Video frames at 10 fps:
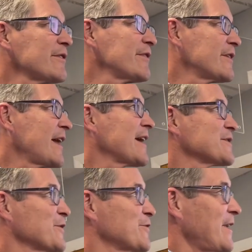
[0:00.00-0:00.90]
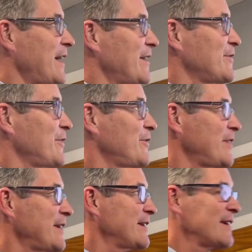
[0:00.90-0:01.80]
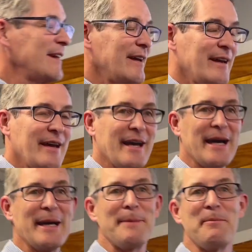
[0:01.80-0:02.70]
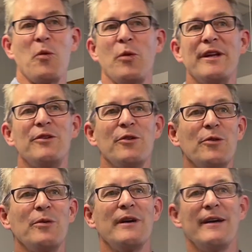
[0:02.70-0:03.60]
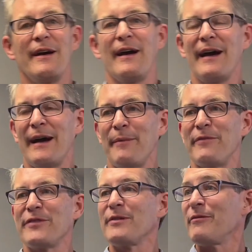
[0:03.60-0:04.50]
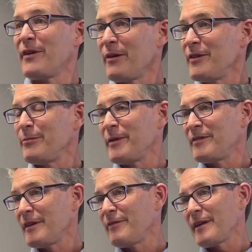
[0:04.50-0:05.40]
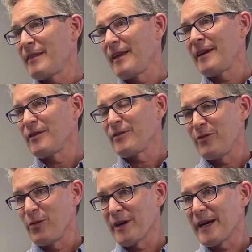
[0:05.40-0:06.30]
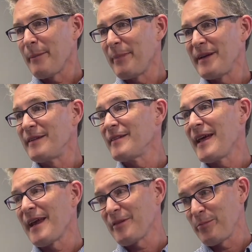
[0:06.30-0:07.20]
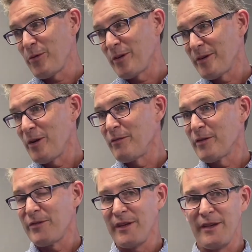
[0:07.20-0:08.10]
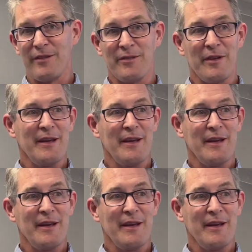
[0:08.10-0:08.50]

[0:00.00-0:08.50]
of International Trade, as you see. We do some very specific things for companies that export overseas.